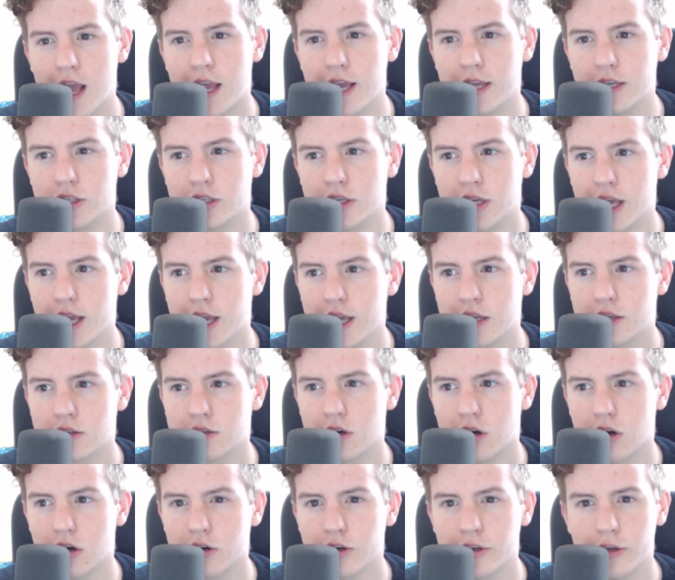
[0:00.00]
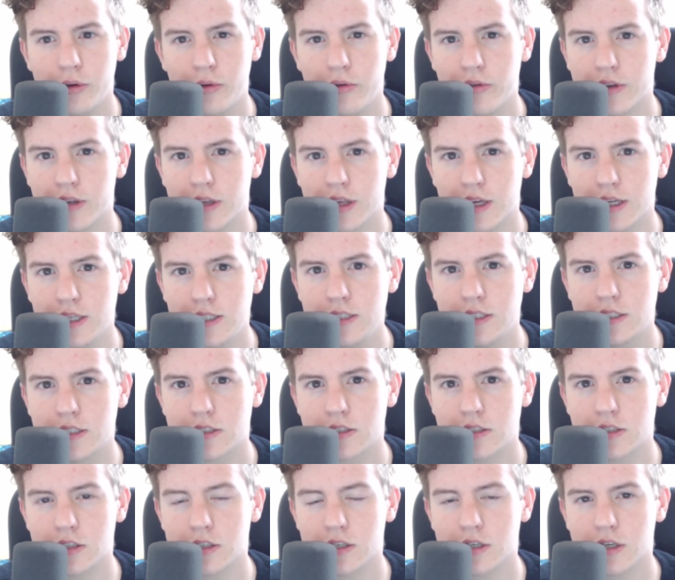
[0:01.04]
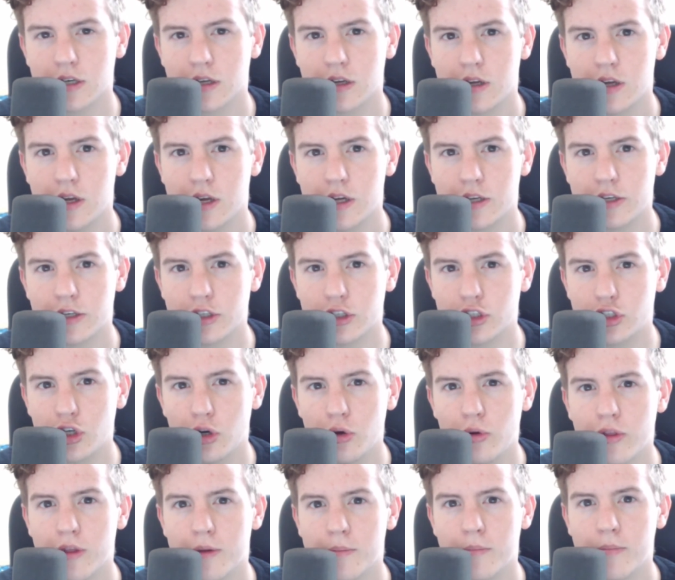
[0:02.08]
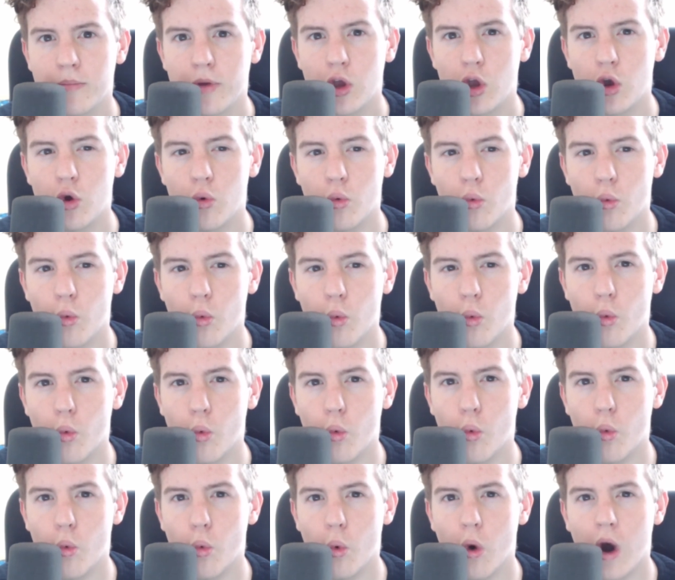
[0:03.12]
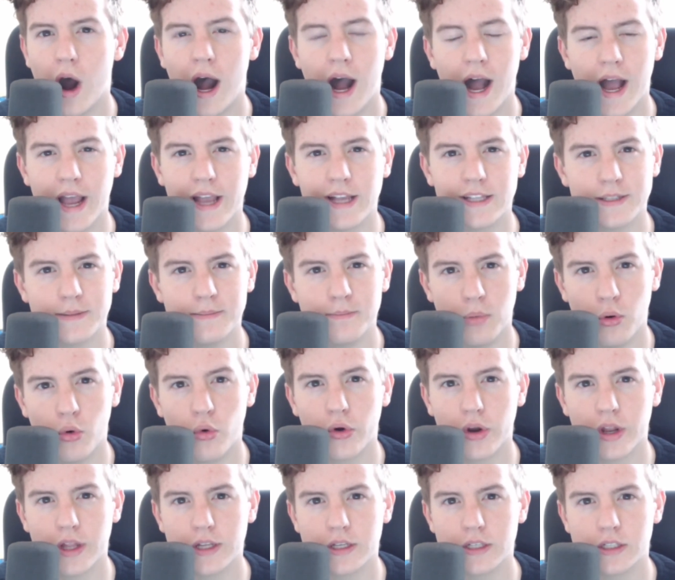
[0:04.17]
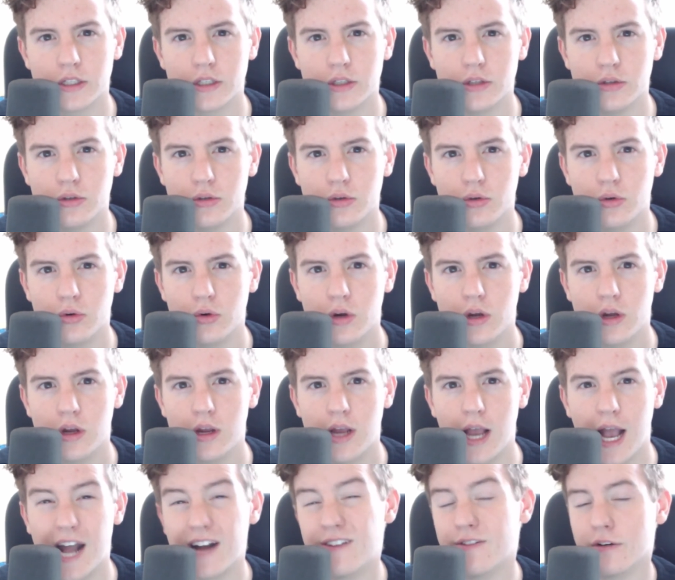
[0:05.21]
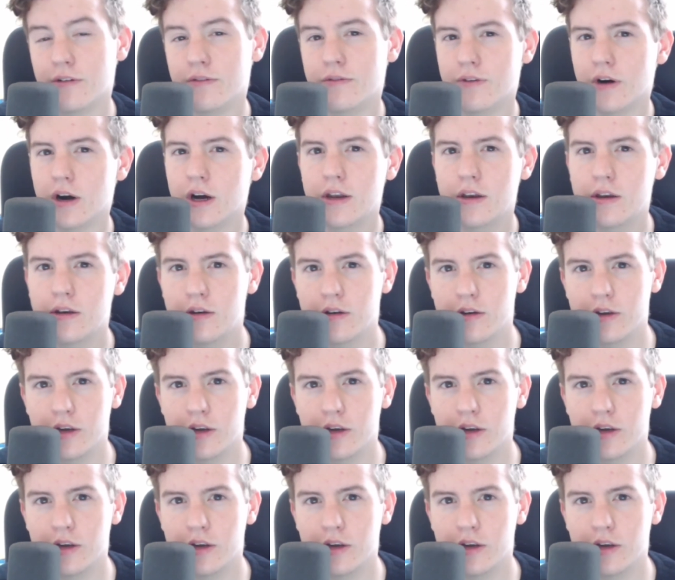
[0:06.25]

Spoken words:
educate our youth and kids to show them why it's important to have a fun,